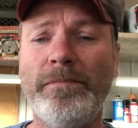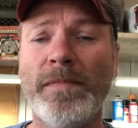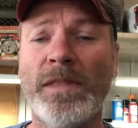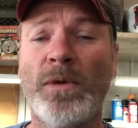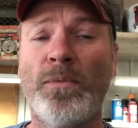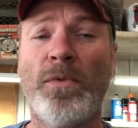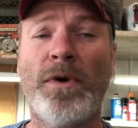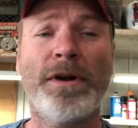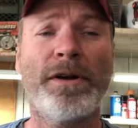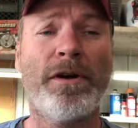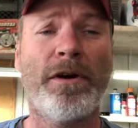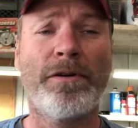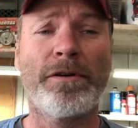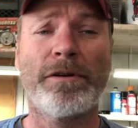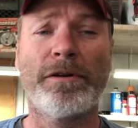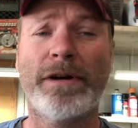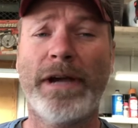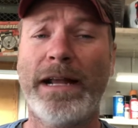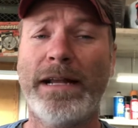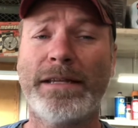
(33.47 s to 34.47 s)
One
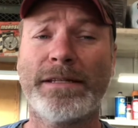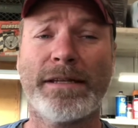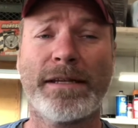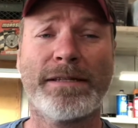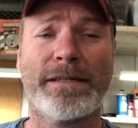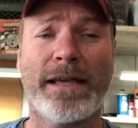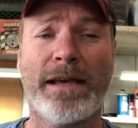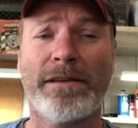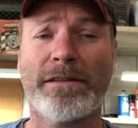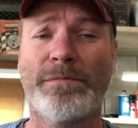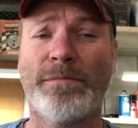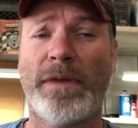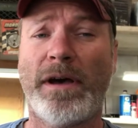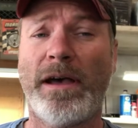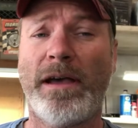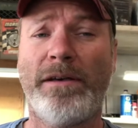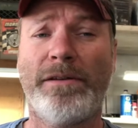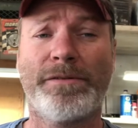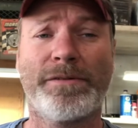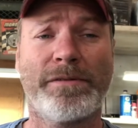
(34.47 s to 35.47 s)
owner, 86,000
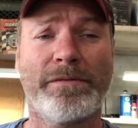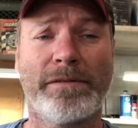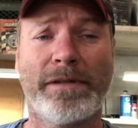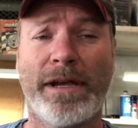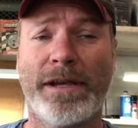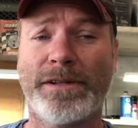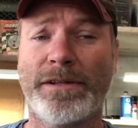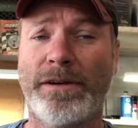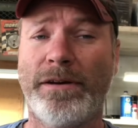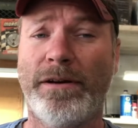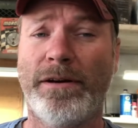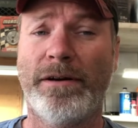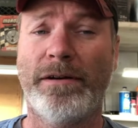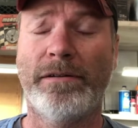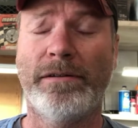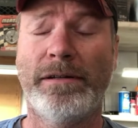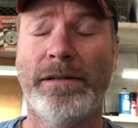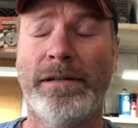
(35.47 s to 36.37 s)
miles, nice car.